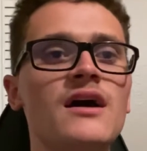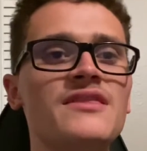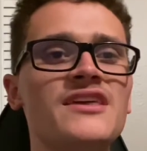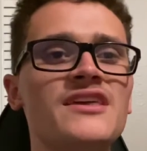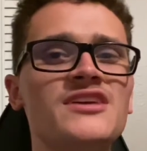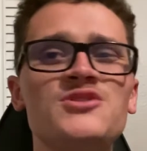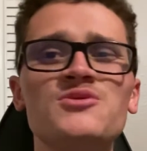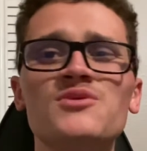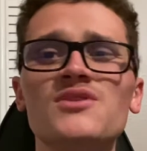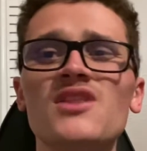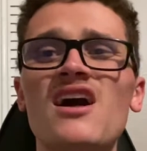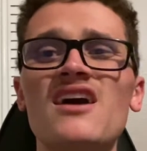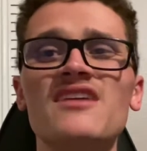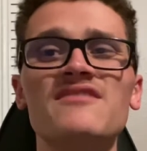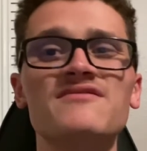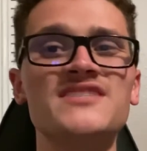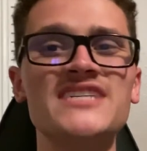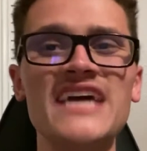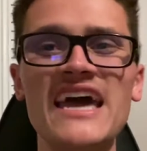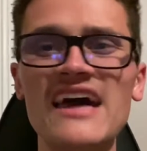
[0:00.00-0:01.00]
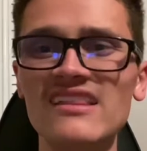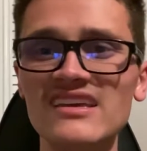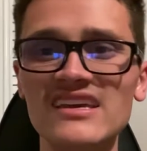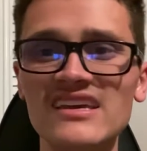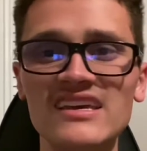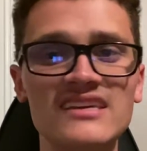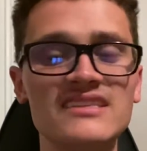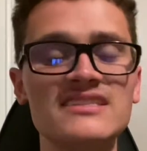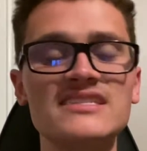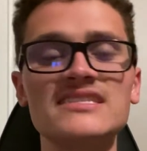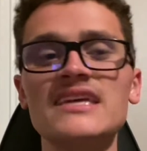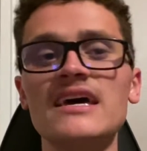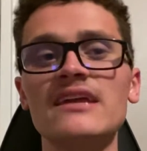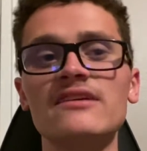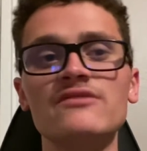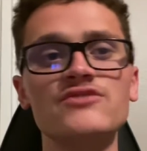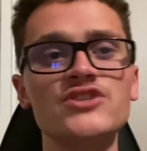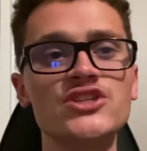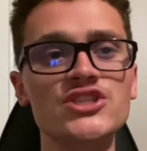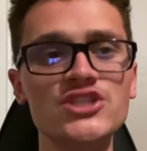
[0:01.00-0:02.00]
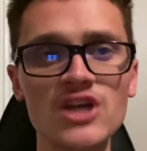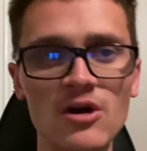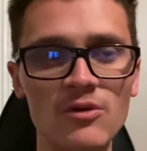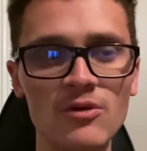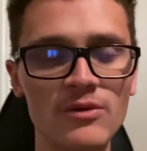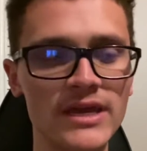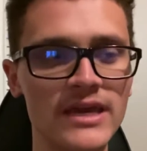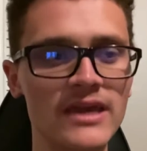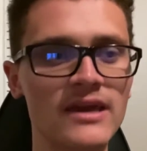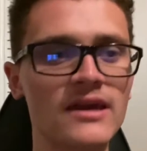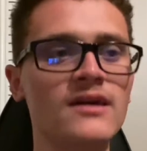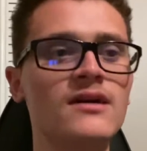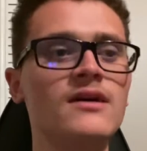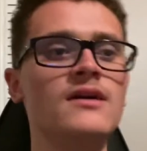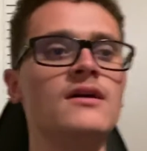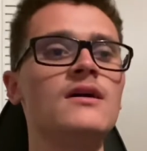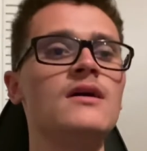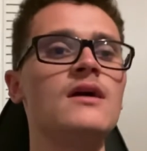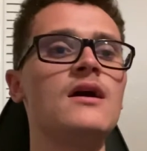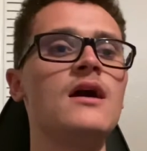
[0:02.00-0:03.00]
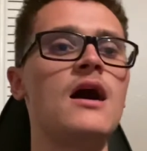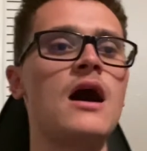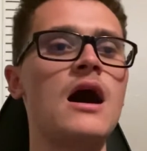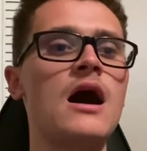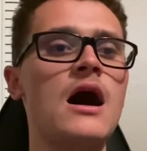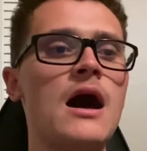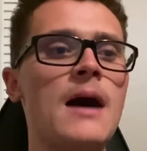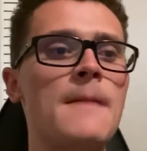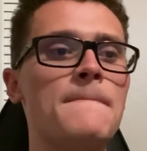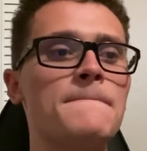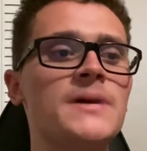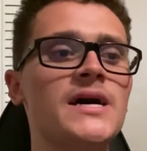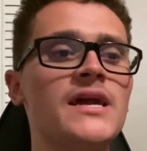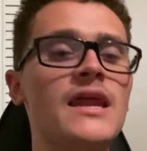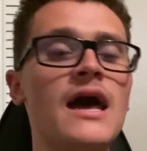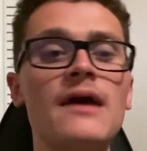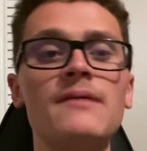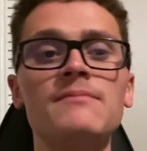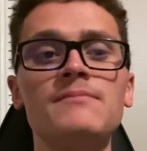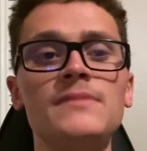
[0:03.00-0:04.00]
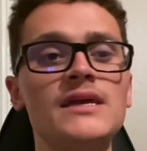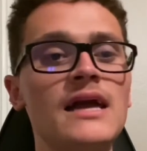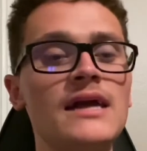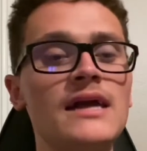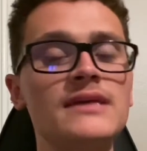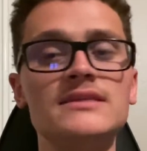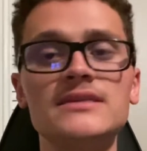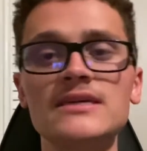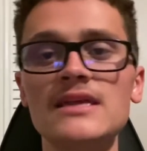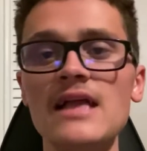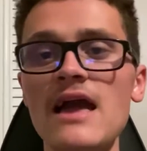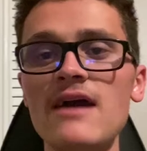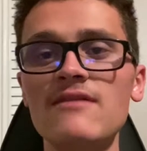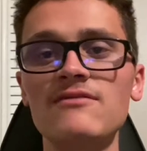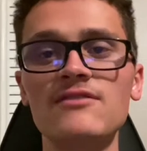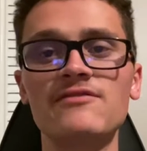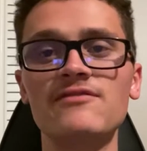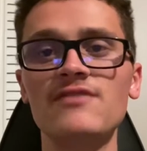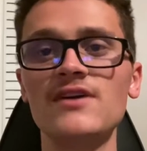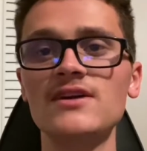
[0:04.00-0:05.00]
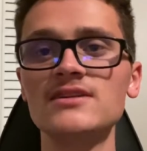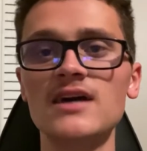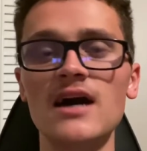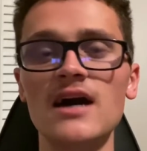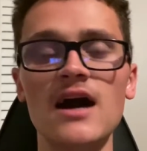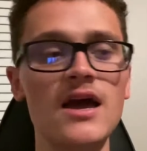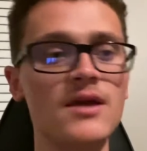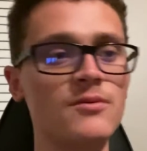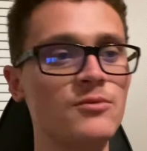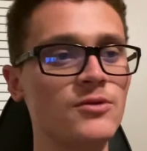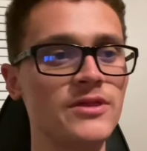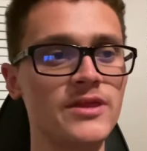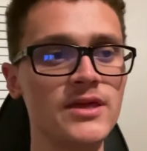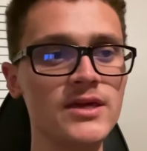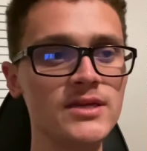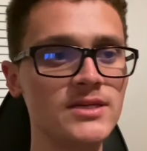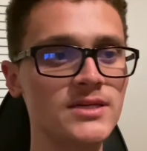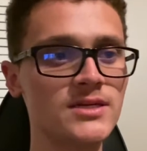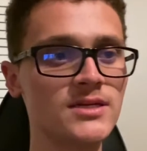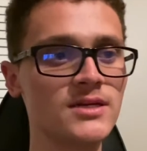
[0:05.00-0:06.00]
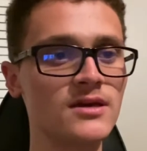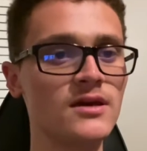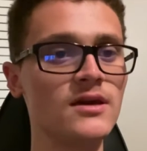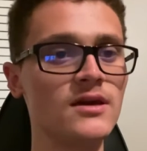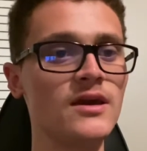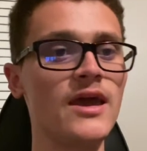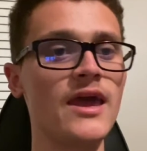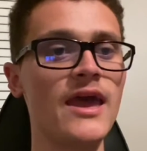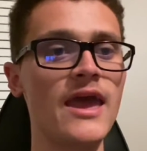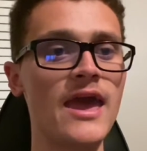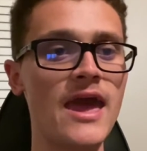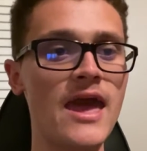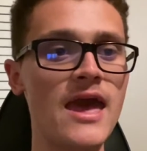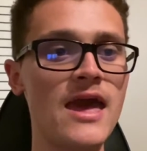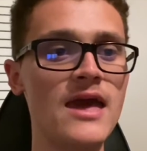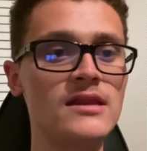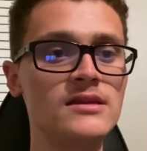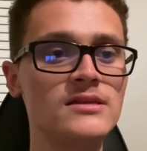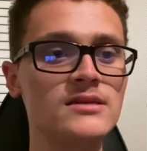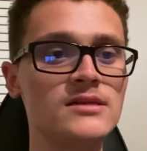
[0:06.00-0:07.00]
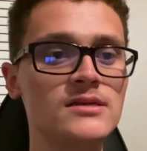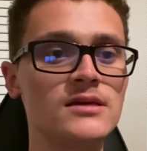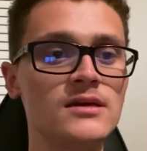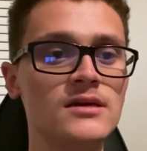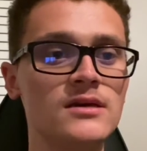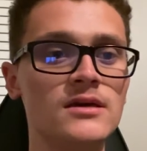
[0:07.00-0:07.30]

They do a lot of telling instead of showing, but I mean, I did have a fun time with it, and